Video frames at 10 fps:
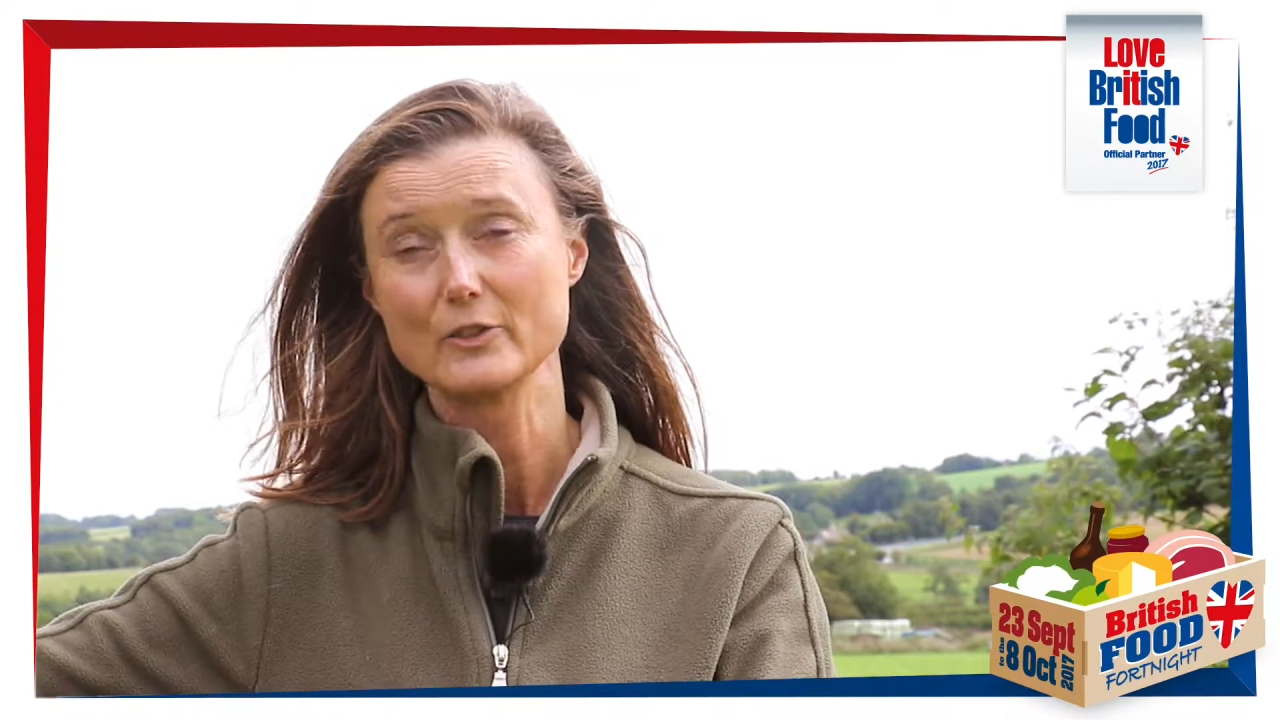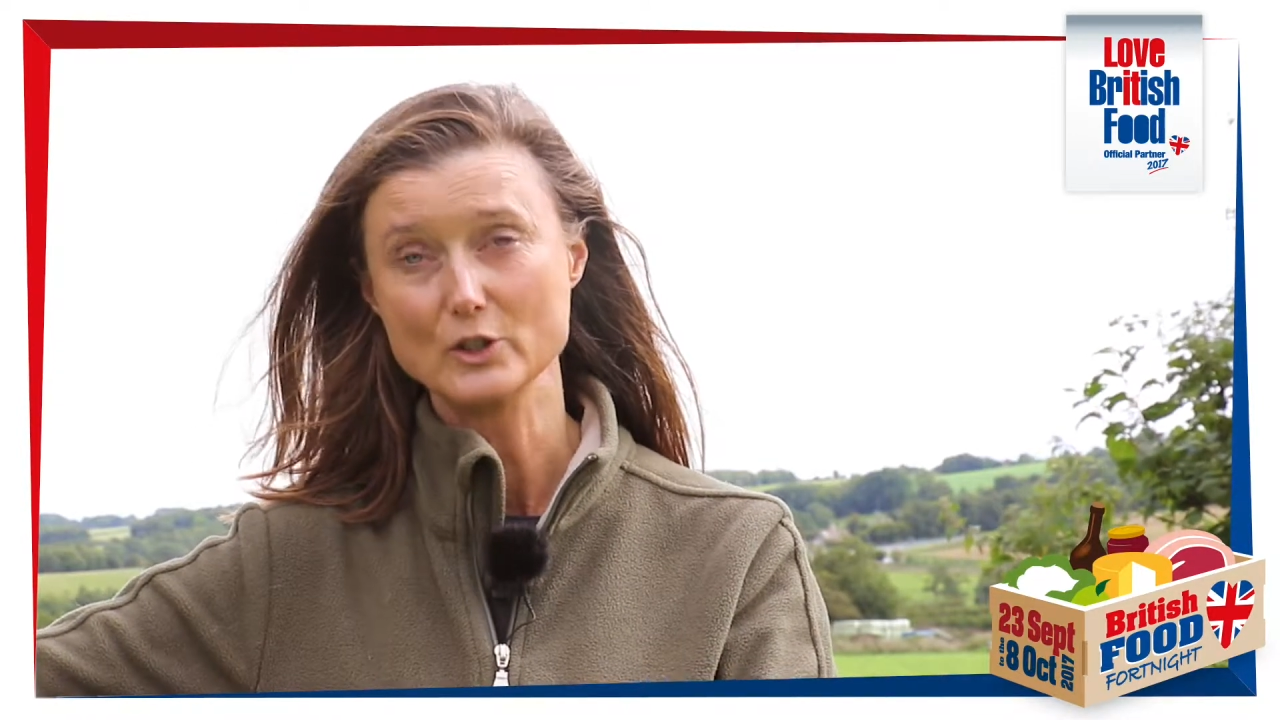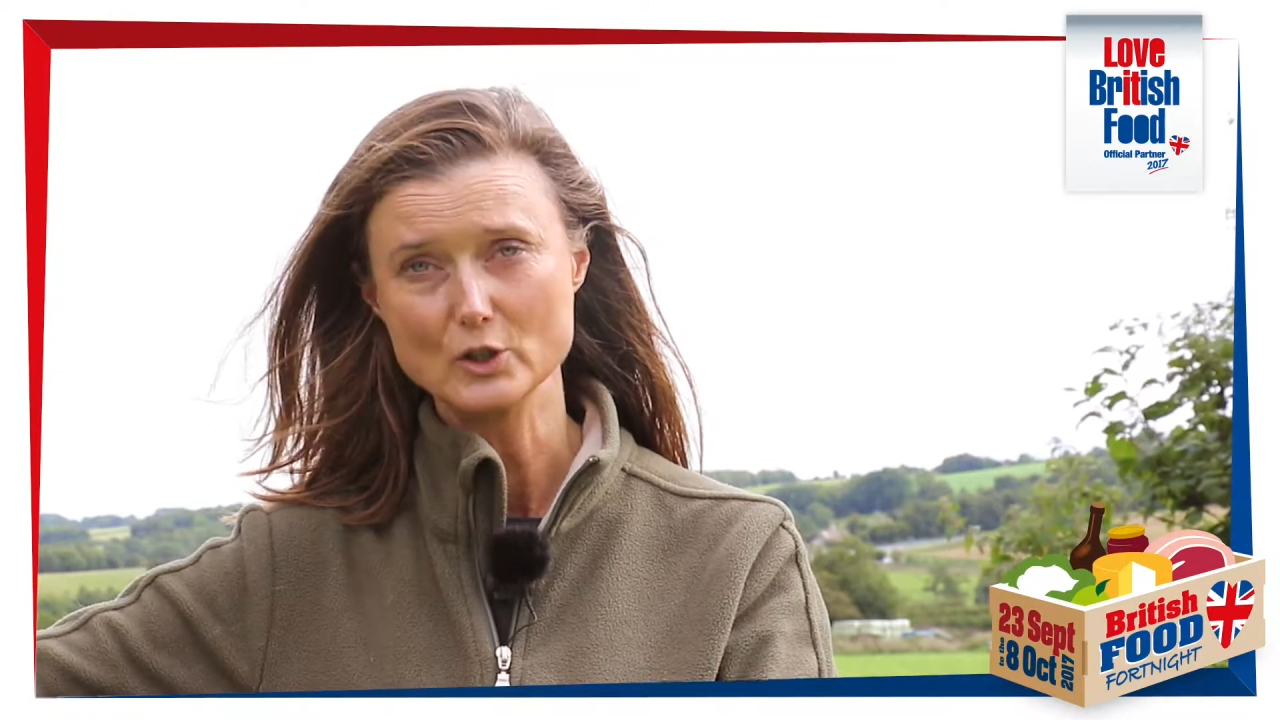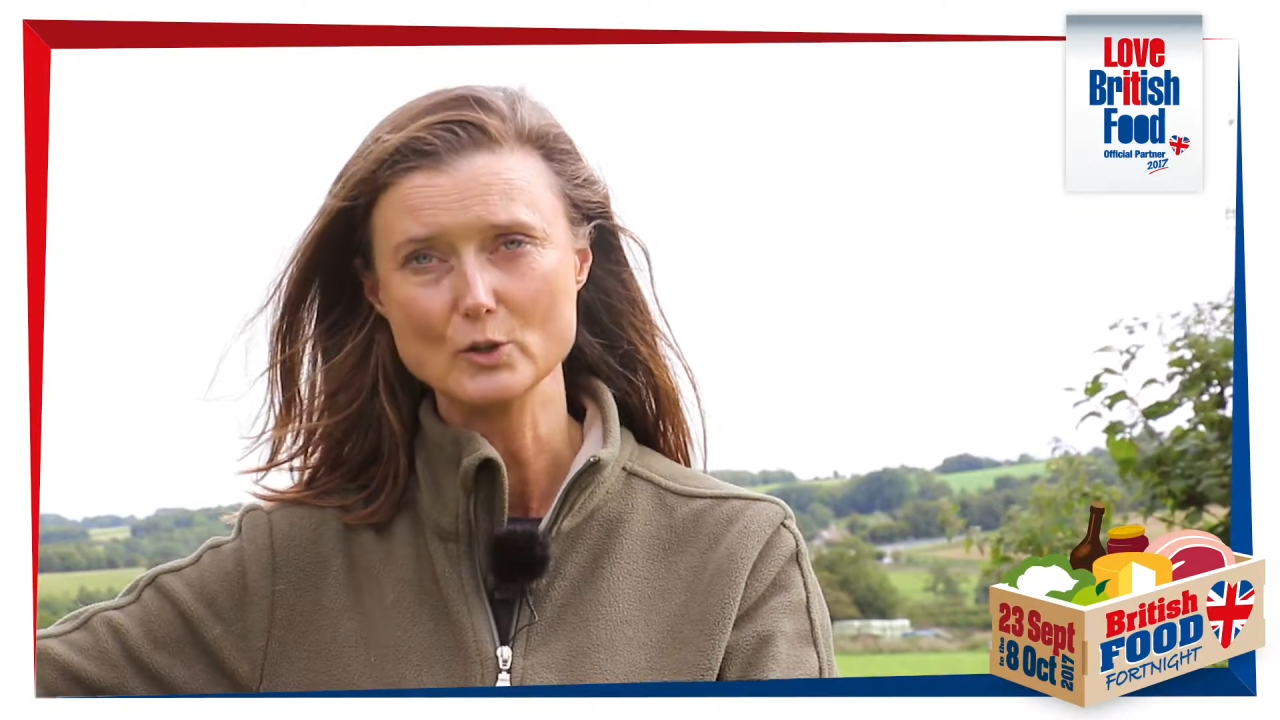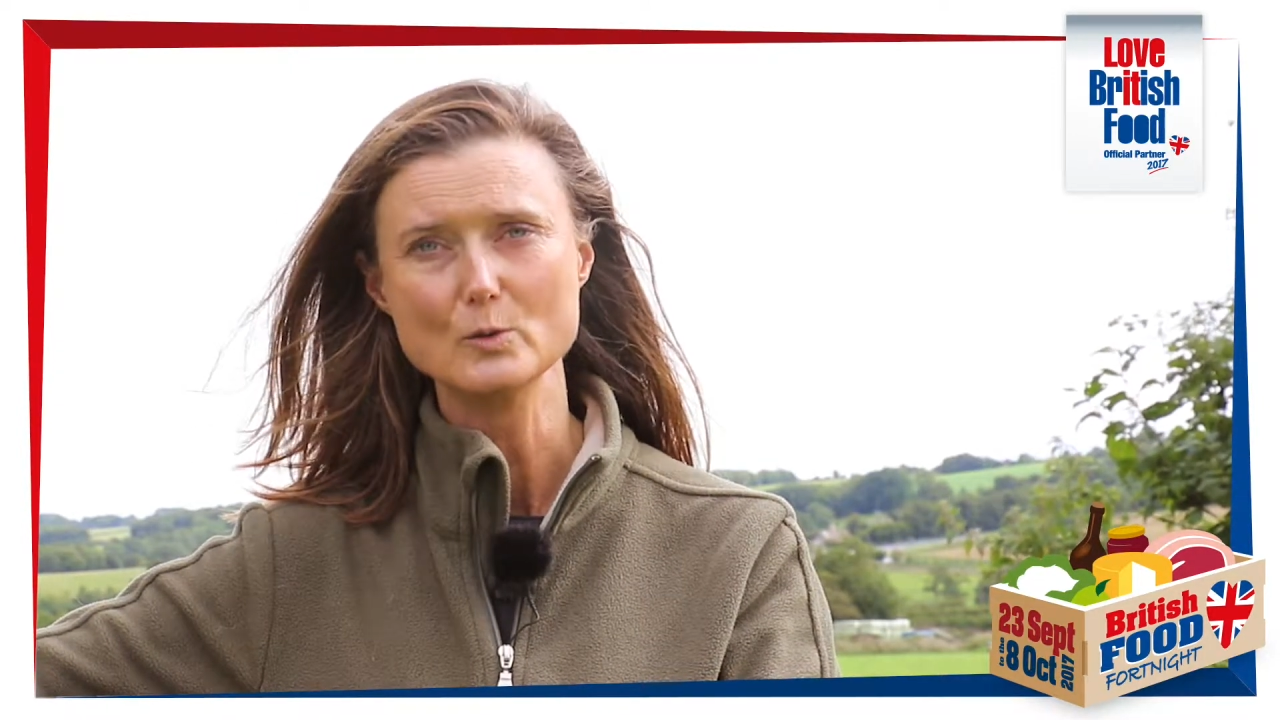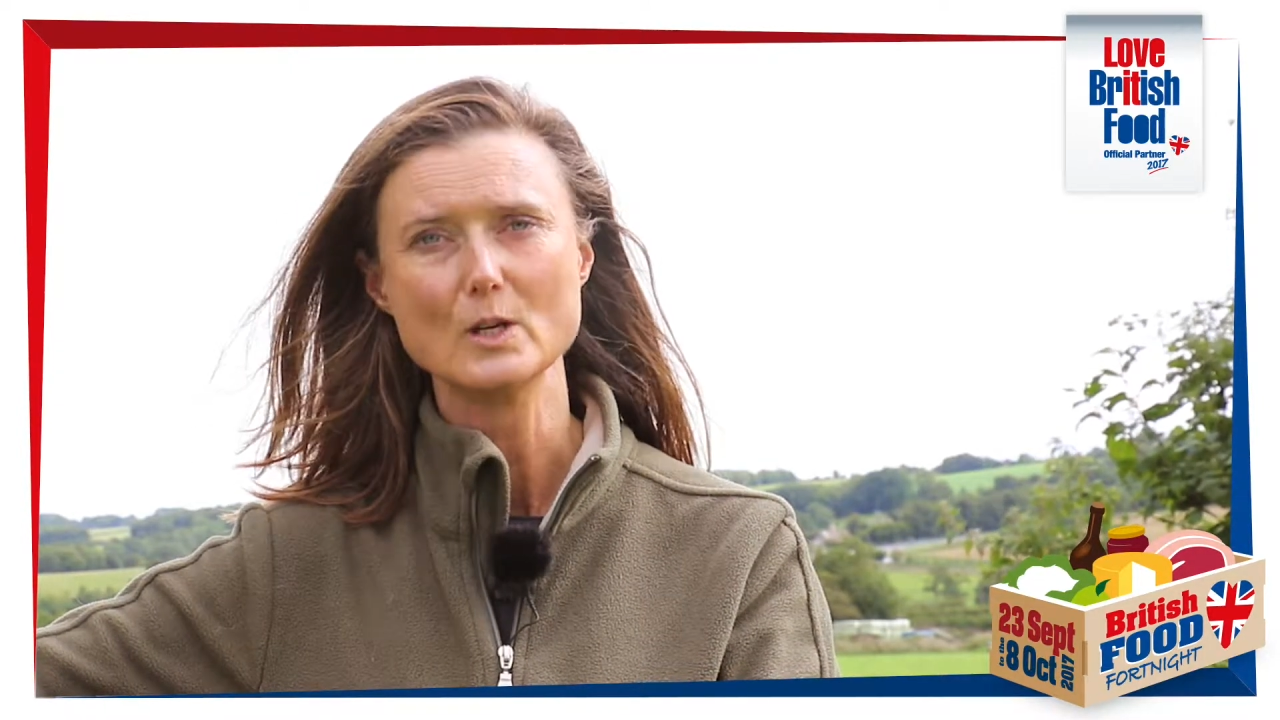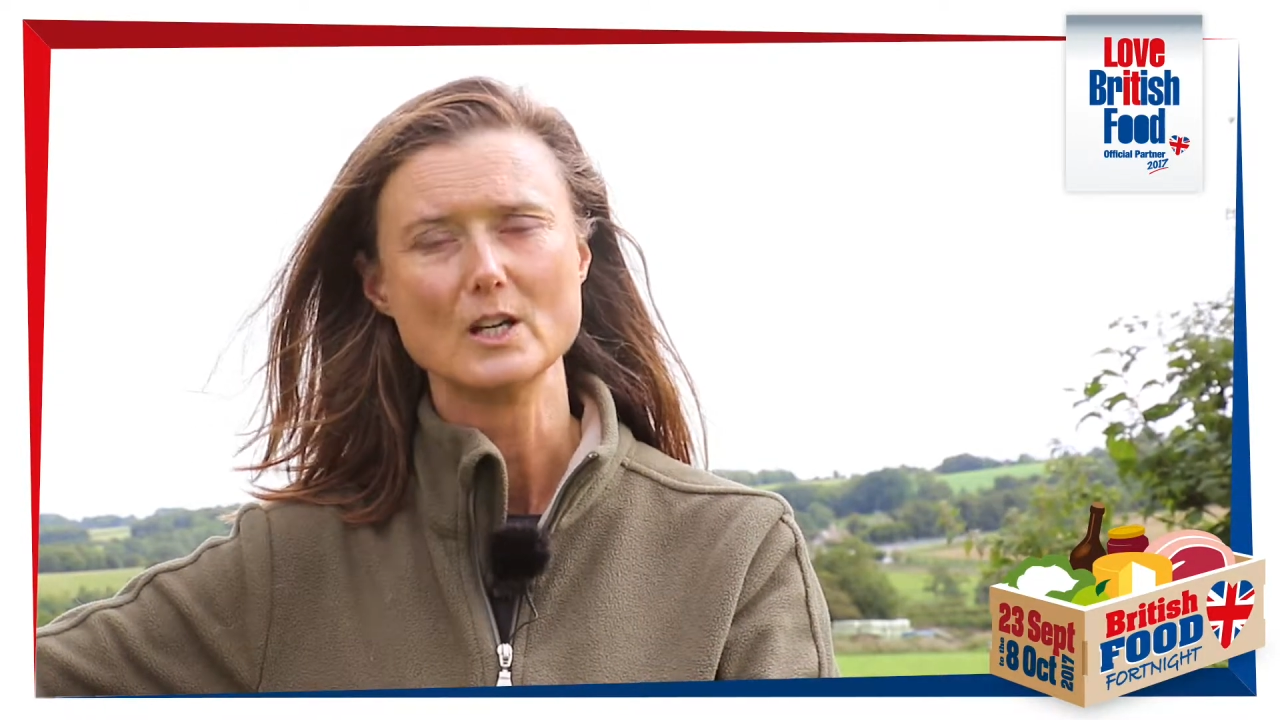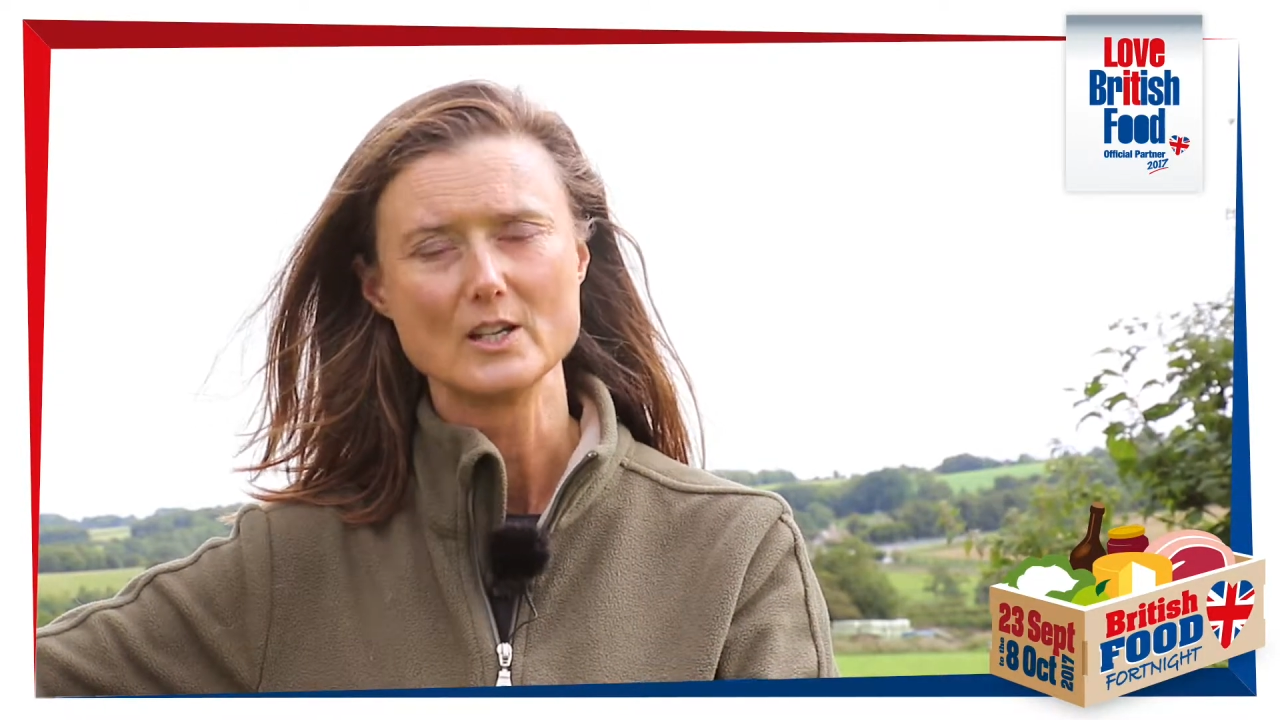for you